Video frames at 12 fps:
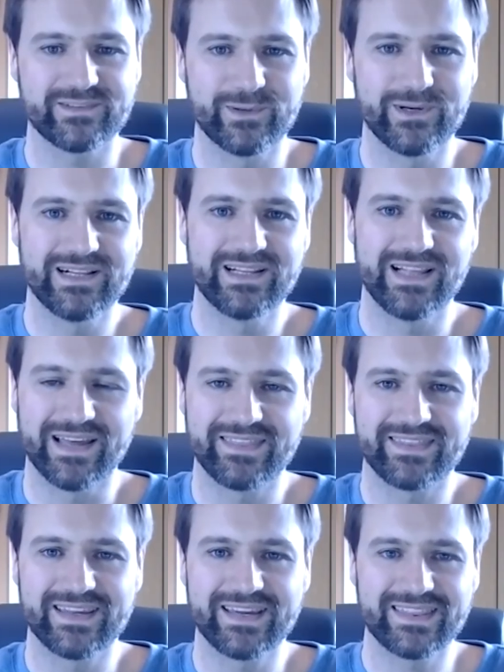Well, I
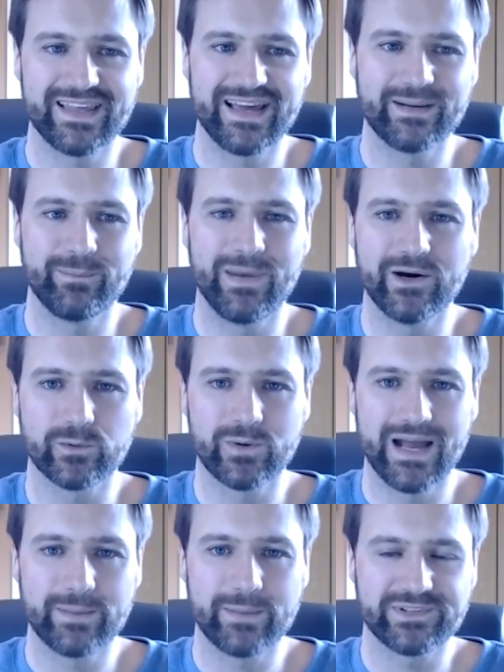think that about
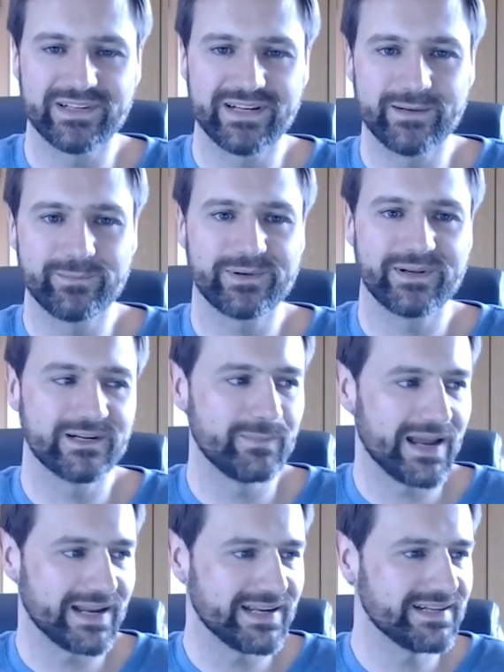wraps it up here,
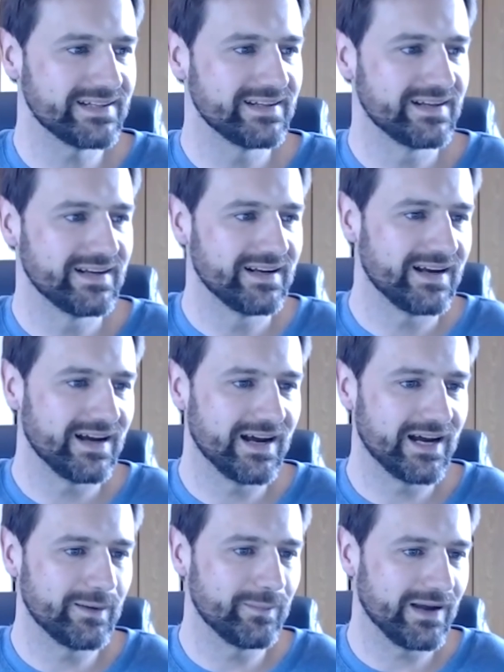Megan.
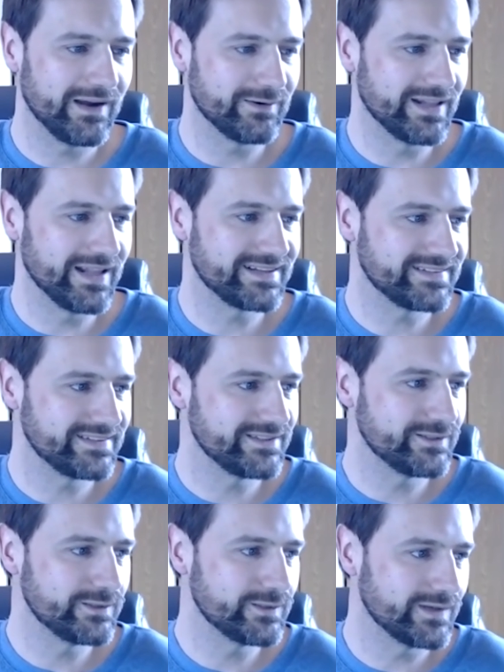I would like
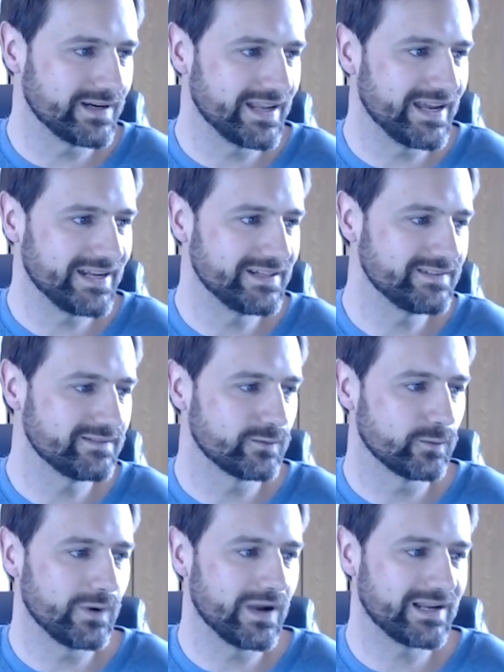to, again,
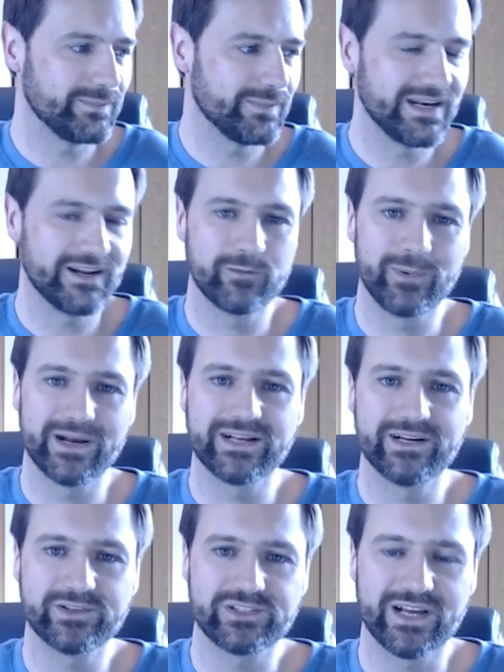recommend everybody
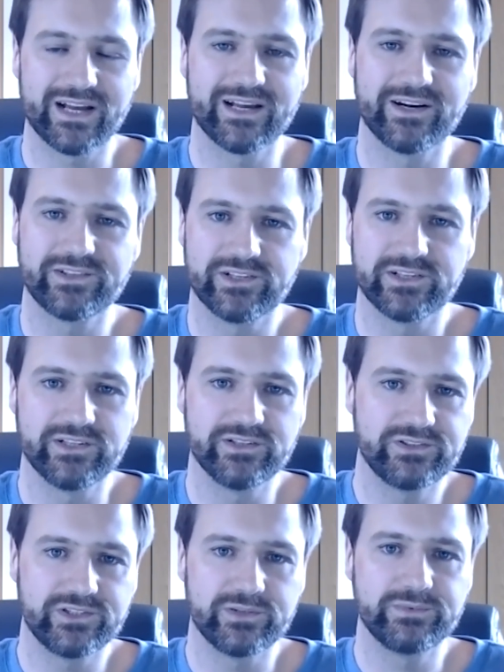go check out your
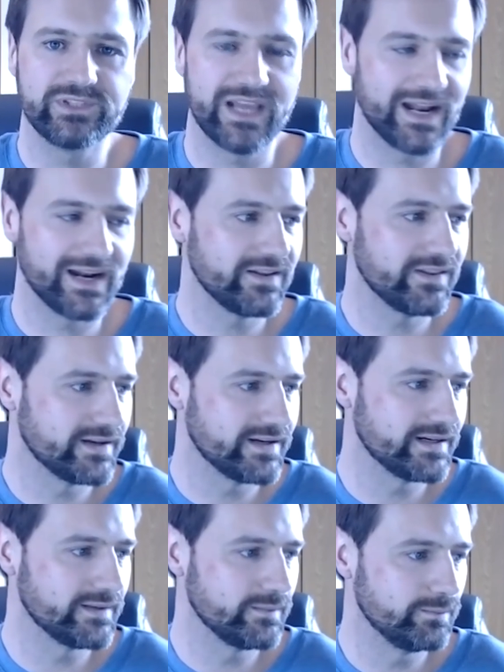YouTube channel,
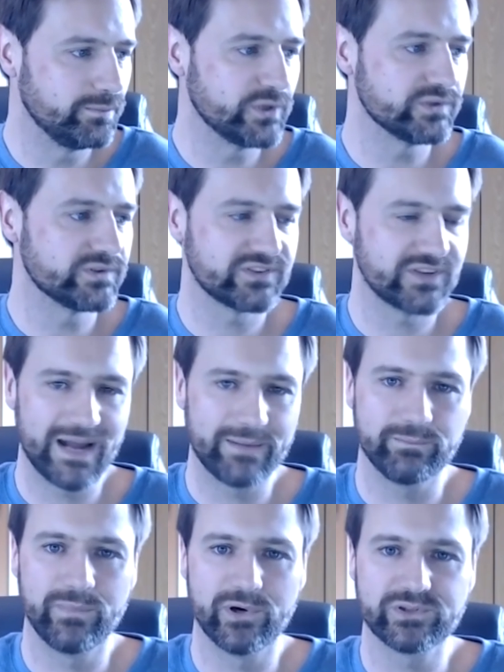the
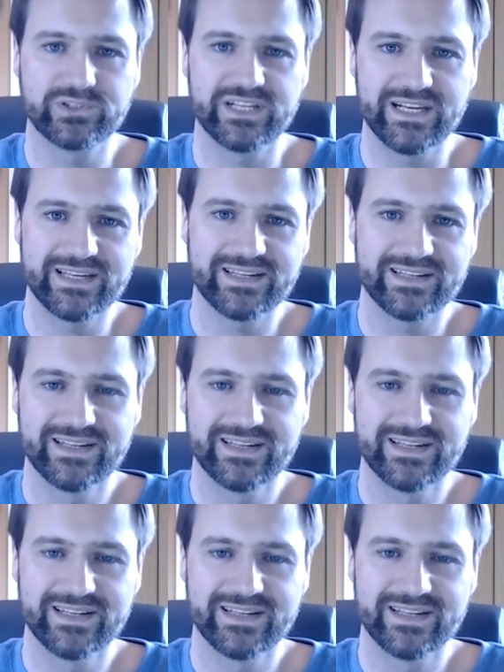Bootstrap Boutique.